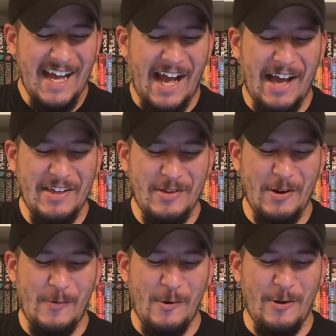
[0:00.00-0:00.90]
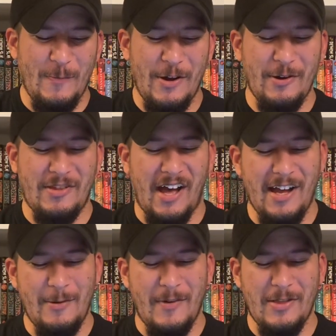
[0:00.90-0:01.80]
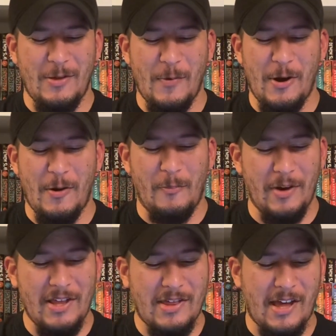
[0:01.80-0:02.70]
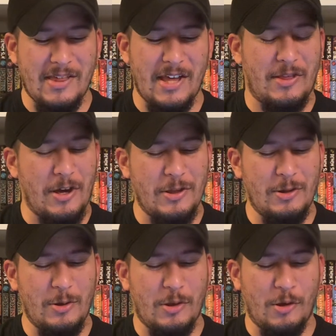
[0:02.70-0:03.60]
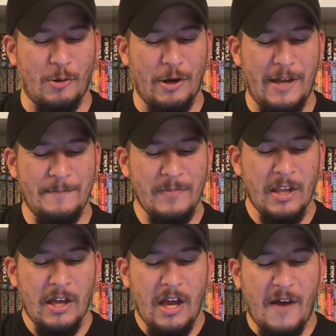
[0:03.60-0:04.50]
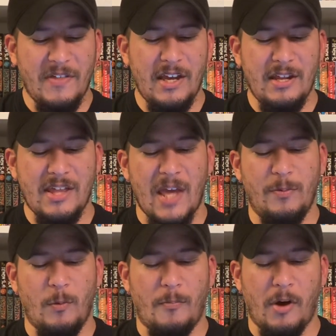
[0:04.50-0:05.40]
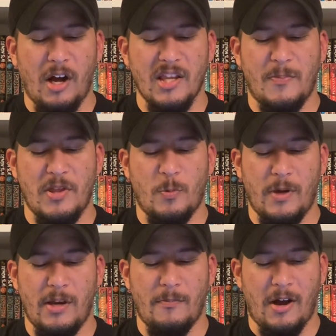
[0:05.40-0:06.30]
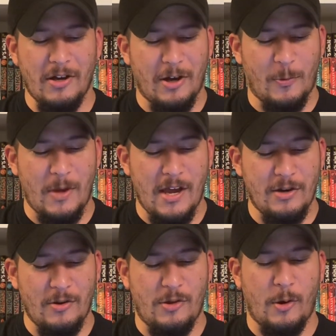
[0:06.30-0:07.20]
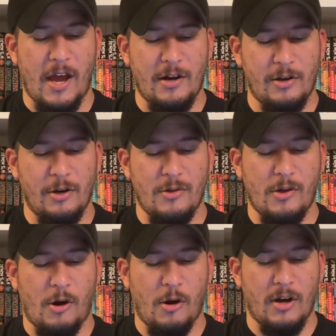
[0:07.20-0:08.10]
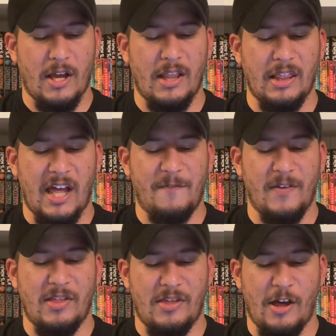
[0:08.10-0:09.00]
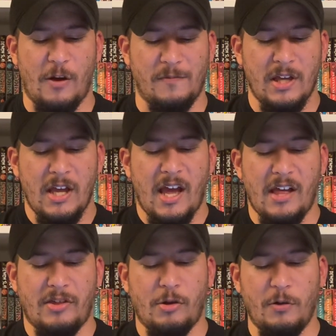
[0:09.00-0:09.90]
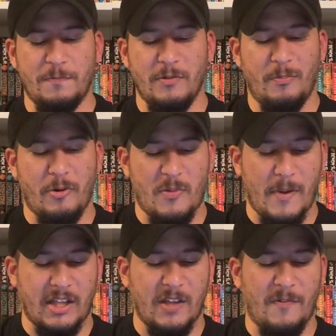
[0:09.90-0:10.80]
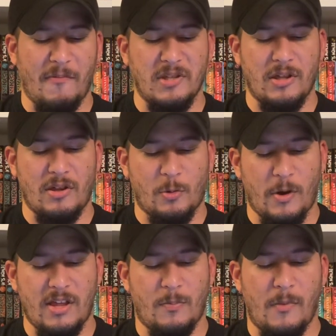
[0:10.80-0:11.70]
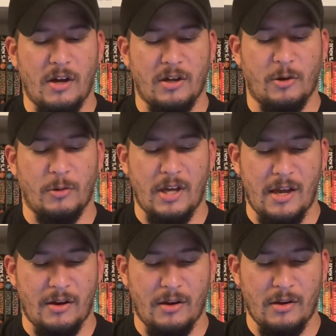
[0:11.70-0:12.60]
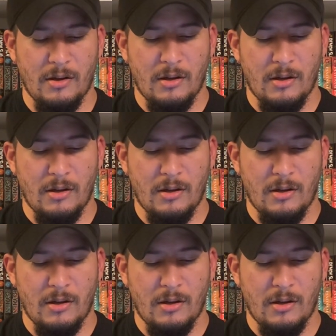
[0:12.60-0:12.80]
Eisner Award winner Taiyo Matsumoto brings us a touching new story of the inescapable bonds between manga creators, their editors, art, and life itself, as told from the perspective of a disgraced manga creator,